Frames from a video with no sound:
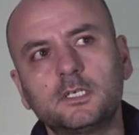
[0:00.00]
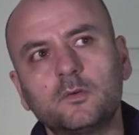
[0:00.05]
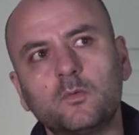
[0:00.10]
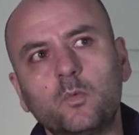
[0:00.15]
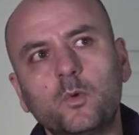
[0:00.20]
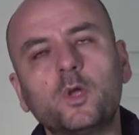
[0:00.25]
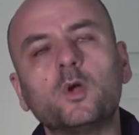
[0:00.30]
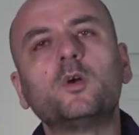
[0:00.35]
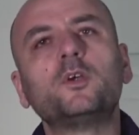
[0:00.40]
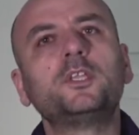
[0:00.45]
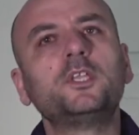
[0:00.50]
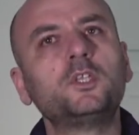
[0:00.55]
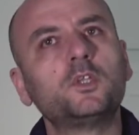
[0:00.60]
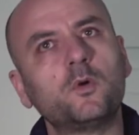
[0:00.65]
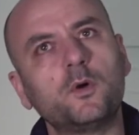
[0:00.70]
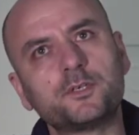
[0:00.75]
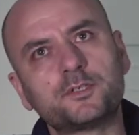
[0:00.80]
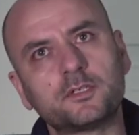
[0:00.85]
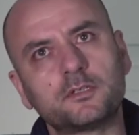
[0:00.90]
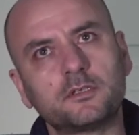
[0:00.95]
we already
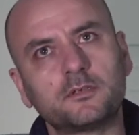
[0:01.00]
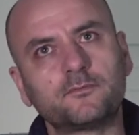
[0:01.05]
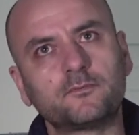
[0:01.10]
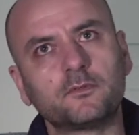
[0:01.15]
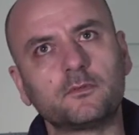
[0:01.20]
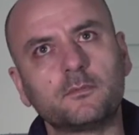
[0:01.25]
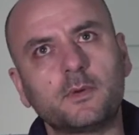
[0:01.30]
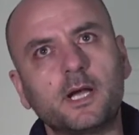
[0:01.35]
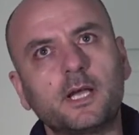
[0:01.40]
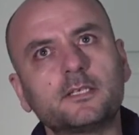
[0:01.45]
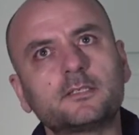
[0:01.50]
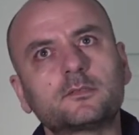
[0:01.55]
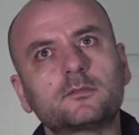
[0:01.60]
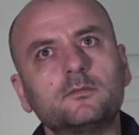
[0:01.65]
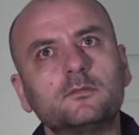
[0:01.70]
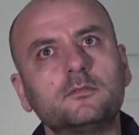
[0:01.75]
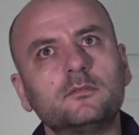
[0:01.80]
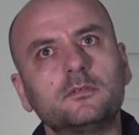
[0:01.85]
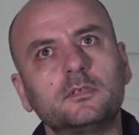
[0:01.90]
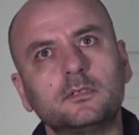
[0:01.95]
know each other from high
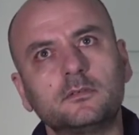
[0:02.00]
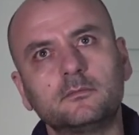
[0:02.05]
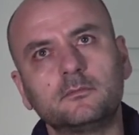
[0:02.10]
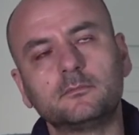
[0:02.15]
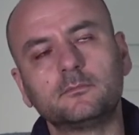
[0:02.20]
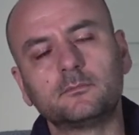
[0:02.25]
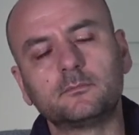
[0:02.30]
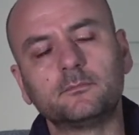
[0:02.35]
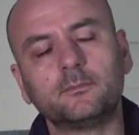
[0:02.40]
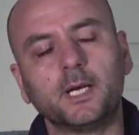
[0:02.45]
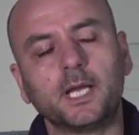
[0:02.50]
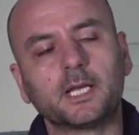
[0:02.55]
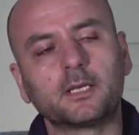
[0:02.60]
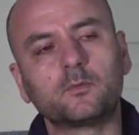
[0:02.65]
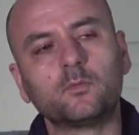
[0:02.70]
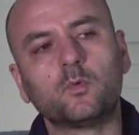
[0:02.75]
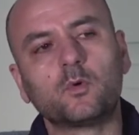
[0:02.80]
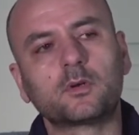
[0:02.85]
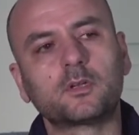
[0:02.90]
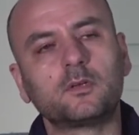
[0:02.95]
school and back
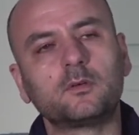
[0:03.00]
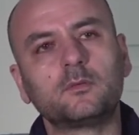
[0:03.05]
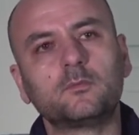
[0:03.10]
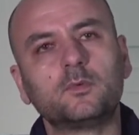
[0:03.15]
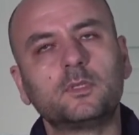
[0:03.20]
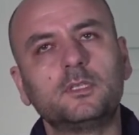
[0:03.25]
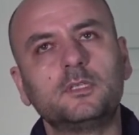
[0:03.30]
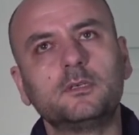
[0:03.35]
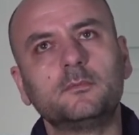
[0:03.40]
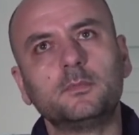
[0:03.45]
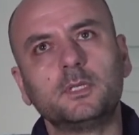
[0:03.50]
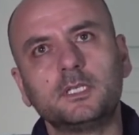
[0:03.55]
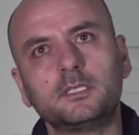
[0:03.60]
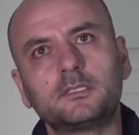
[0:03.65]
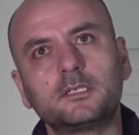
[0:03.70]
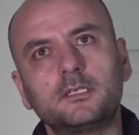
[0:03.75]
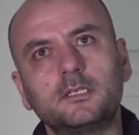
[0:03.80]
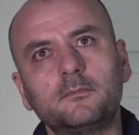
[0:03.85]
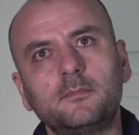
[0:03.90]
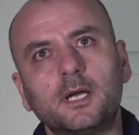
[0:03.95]
working with the
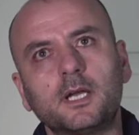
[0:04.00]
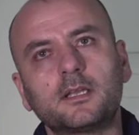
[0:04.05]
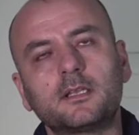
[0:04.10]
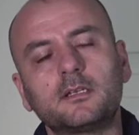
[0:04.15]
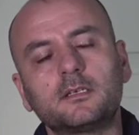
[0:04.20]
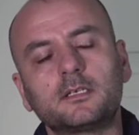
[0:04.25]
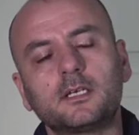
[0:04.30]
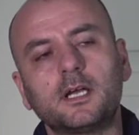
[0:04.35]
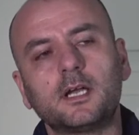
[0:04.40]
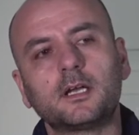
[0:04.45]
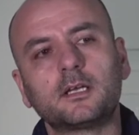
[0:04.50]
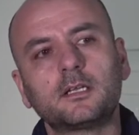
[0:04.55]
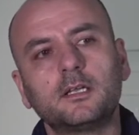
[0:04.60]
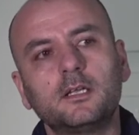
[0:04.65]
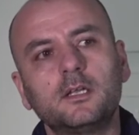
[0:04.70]
military back in Iraq.